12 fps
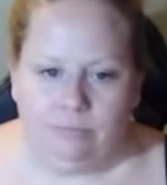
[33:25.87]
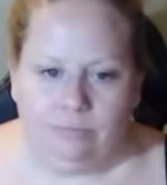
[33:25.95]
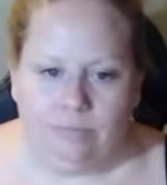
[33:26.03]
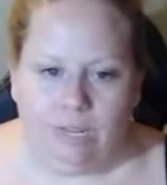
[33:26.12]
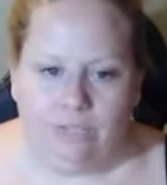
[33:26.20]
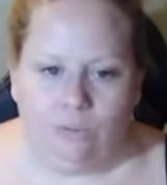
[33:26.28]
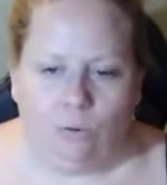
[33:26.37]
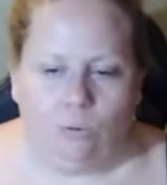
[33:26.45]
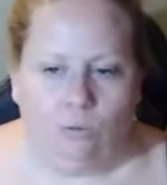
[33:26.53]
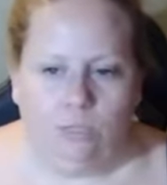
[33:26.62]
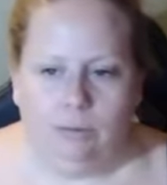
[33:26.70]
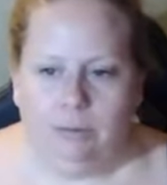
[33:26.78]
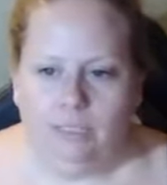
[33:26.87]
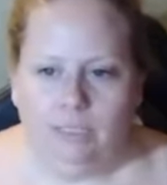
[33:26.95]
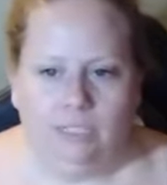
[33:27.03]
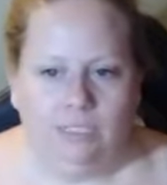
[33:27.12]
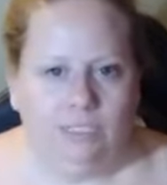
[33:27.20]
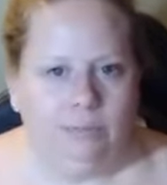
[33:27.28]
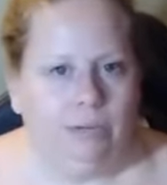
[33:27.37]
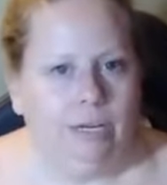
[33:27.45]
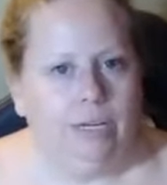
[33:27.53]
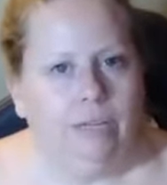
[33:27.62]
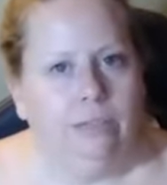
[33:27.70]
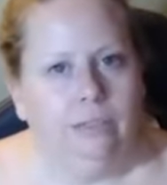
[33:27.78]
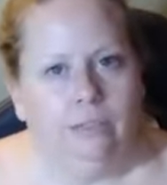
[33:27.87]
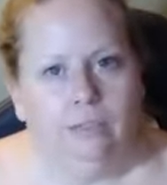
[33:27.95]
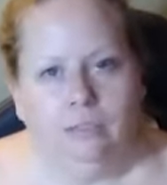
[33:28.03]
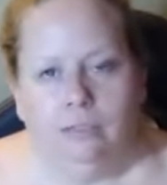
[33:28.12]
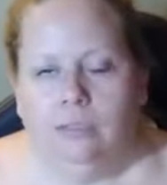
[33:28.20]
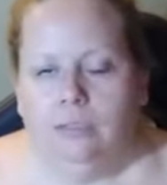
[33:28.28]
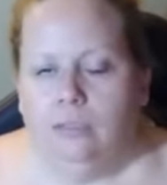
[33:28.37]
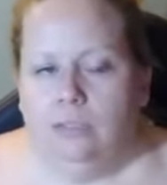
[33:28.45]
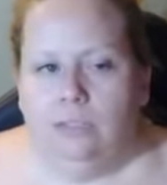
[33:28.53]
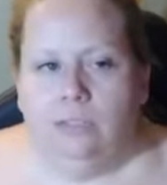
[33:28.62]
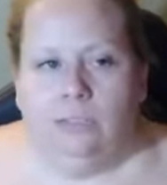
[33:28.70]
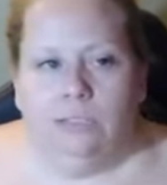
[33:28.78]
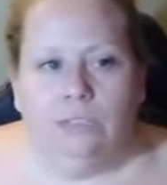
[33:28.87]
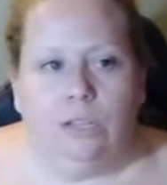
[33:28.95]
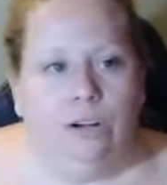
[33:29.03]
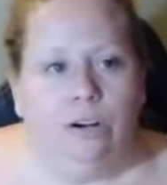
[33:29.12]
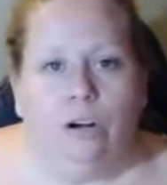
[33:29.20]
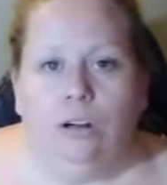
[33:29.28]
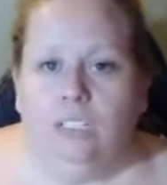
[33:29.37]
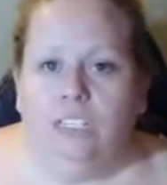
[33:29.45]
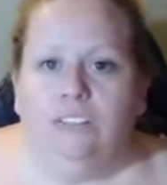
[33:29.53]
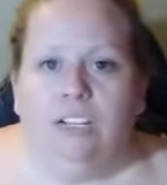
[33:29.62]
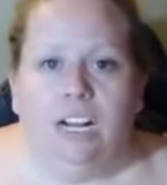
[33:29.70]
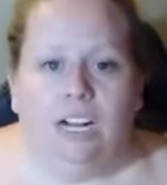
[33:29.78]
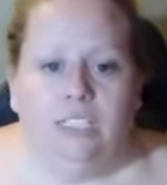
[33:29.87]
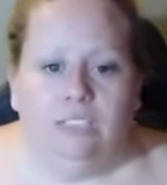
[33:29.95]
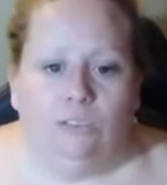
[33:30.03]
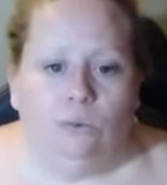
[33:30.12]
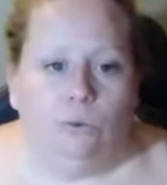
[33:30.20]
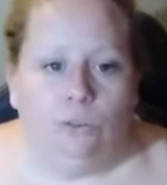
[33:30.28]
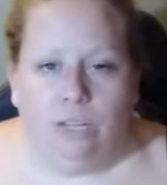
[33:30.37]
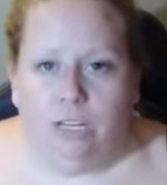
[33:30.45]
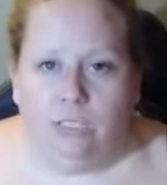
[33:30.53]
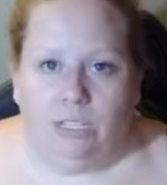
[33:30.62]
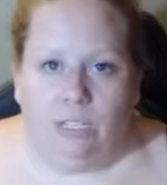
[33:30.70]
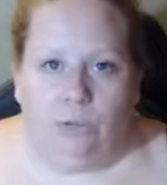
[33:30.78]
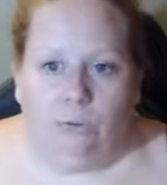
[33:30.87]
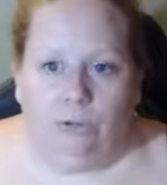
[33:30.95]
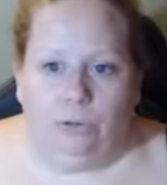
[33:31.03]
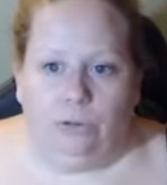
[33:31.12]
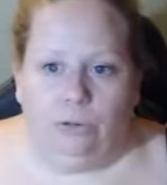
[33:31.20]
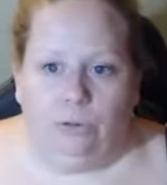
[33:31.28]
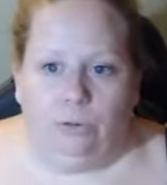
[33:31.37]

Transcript: That totally makes sense to me. So there are all different kinds of cool things that you can do.